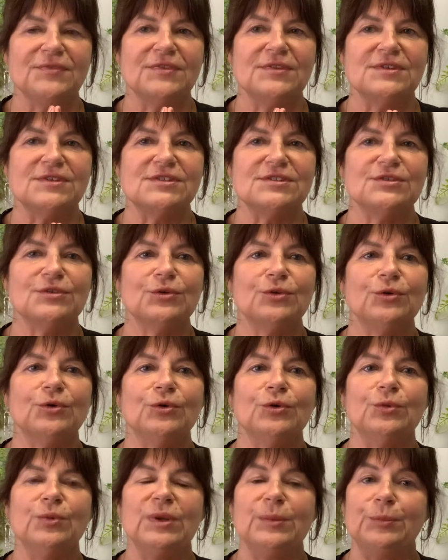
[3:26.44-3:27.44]

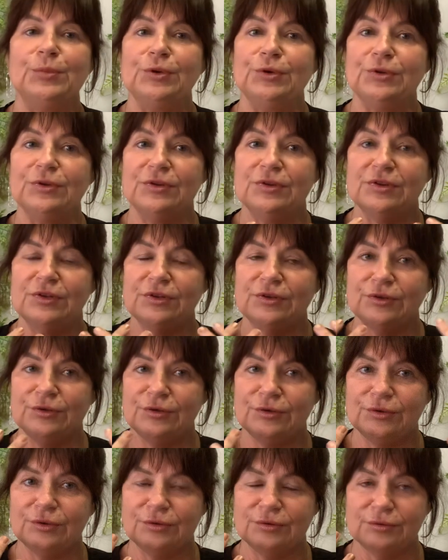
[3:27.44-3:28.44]
So we put
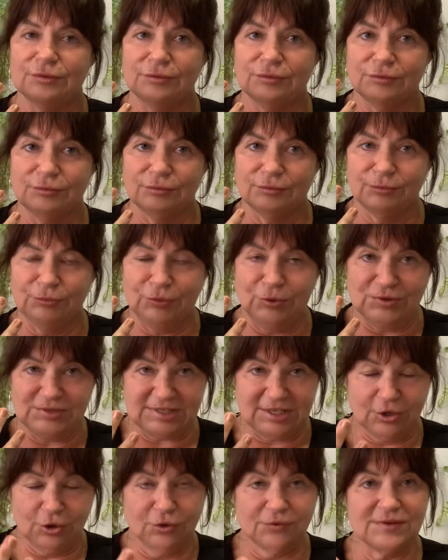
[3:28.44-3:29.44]
the
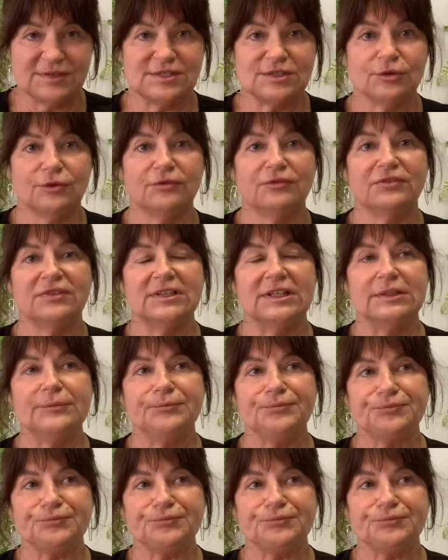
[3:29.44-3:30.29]
music on softly.